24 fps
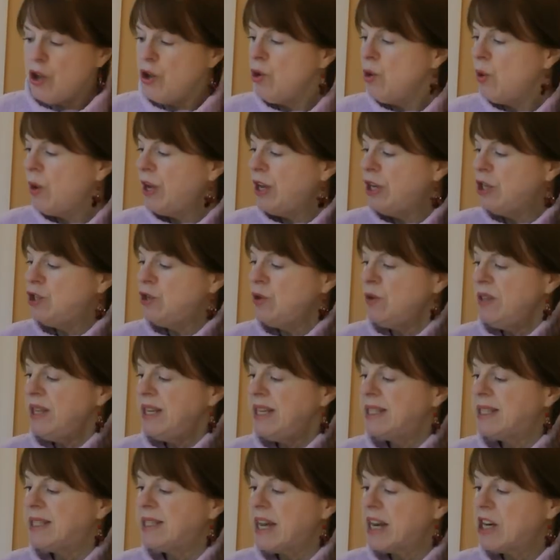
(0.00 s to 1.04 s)
you can do
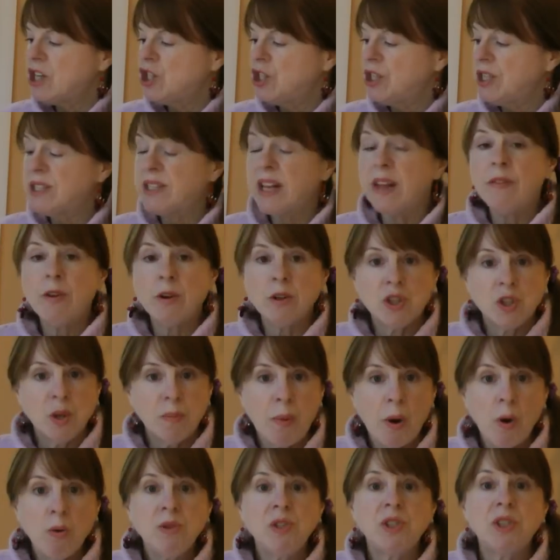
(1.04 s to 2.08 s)
these sections, and they're
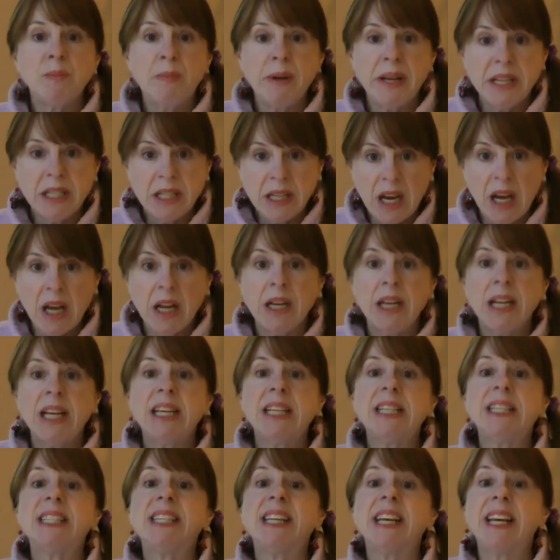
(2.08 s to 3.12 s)
supposed to be
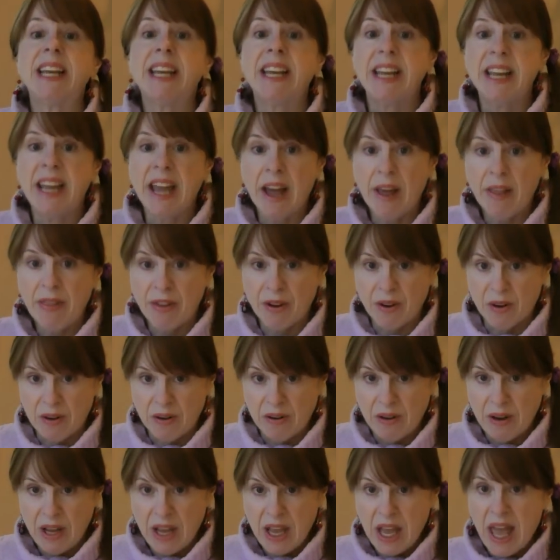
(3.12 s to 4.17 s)
done
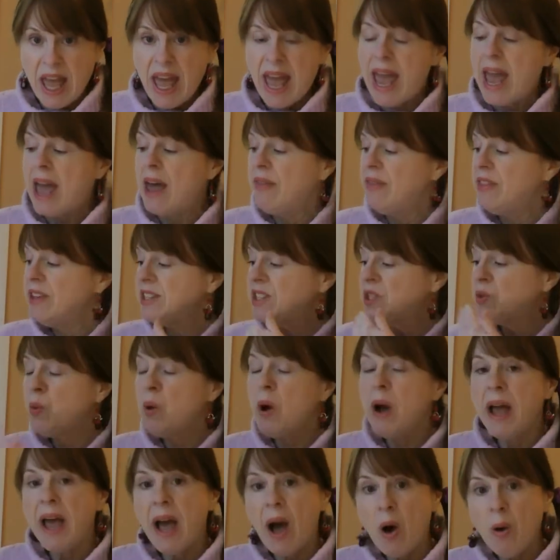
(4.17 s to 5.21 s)
together. And this
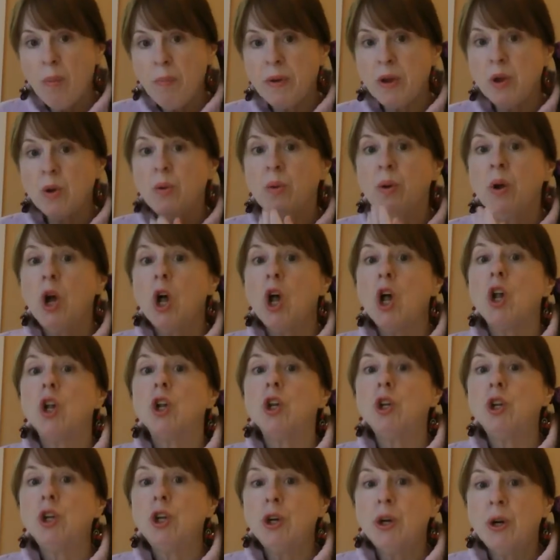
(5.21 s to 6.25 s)
will help you
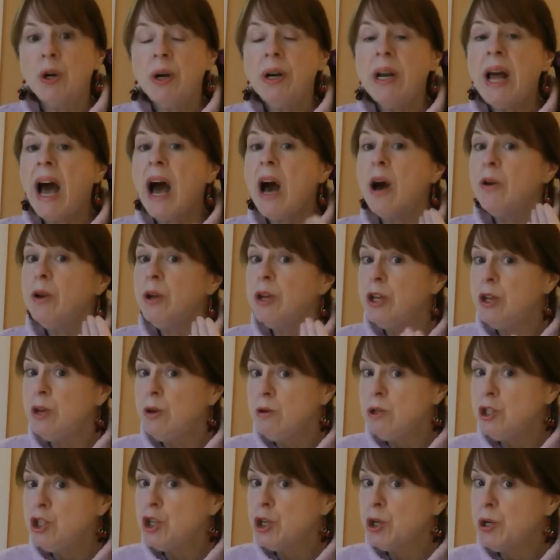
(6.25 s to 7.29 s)
learn how to
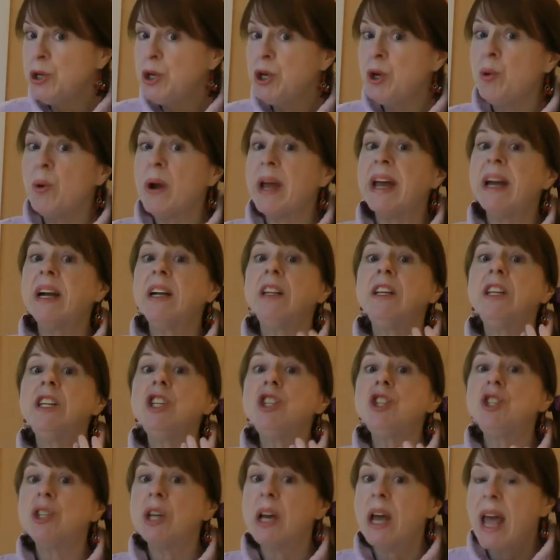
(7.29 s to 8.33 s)
use your new
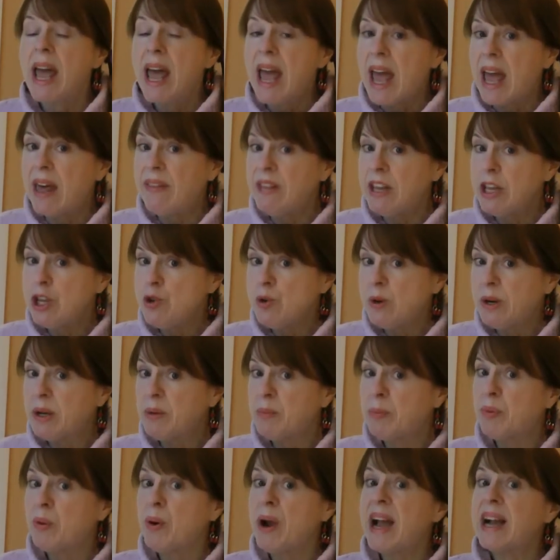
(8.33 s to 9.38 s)
English, and then you
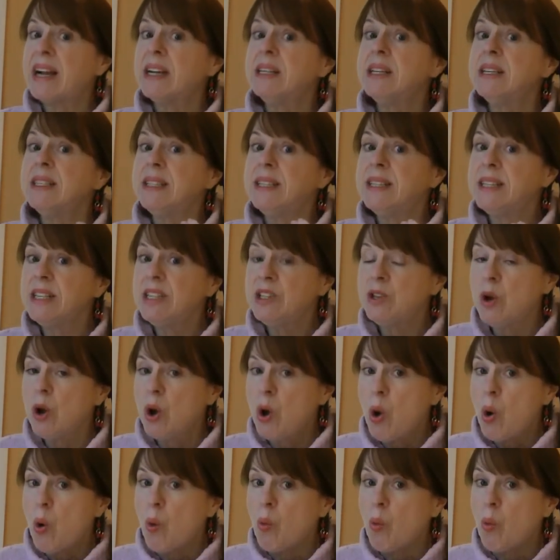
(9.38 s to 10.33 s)
can practice it